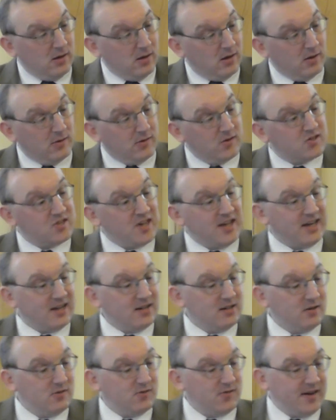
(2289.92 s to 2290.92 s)
And the
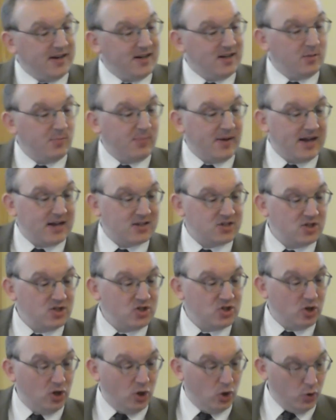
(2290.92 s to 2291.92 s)
second and final
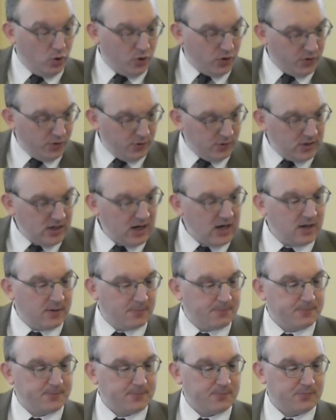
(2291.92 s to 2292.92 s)
passage, Luke
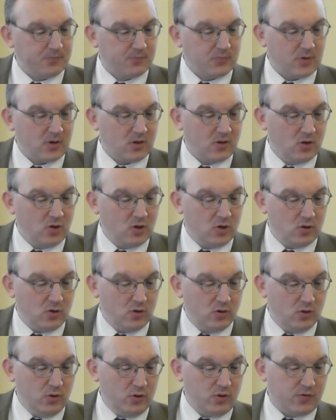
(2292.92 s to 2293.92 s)
13.
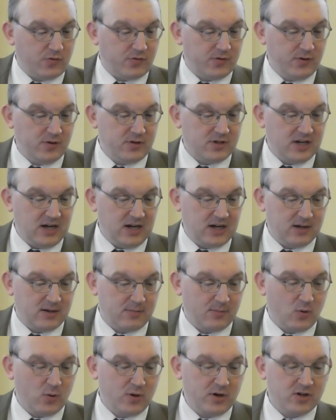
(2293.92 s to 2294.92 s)
Luke 13.
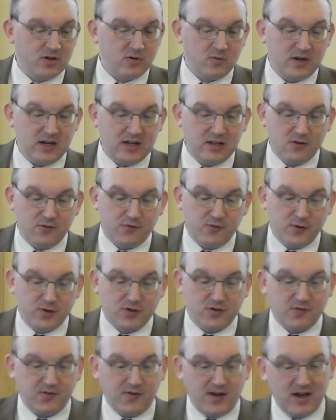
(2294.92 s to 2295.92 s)
I'm going to read the
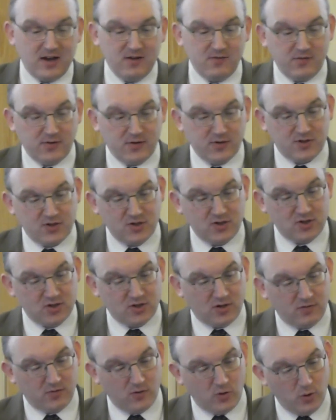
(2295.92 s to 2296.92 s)
first five verses
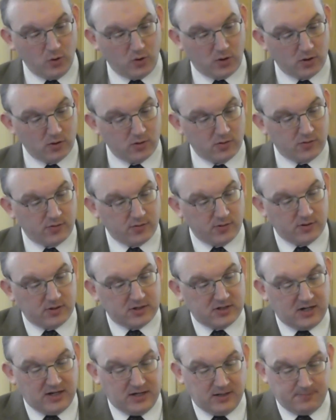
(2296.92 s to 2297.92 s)
of Luke
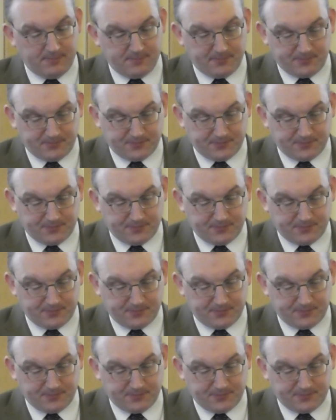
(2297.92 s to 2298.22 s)
13.